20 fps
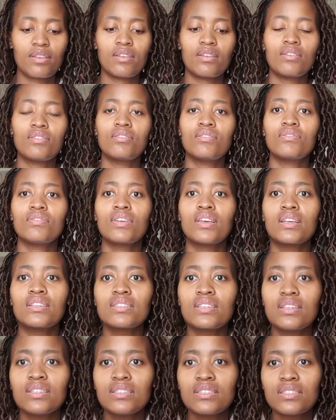Know if you guys
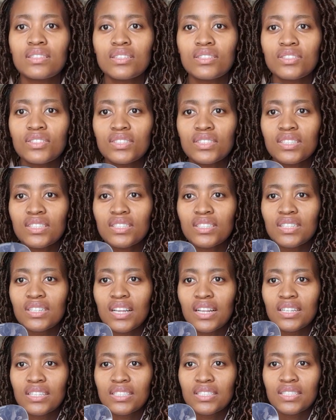can see. This is
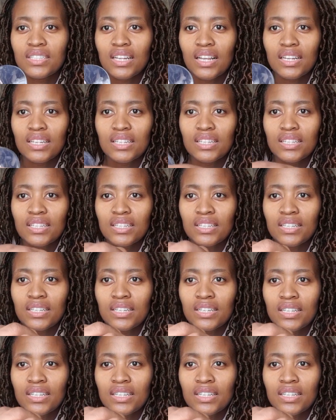Inali Dinali.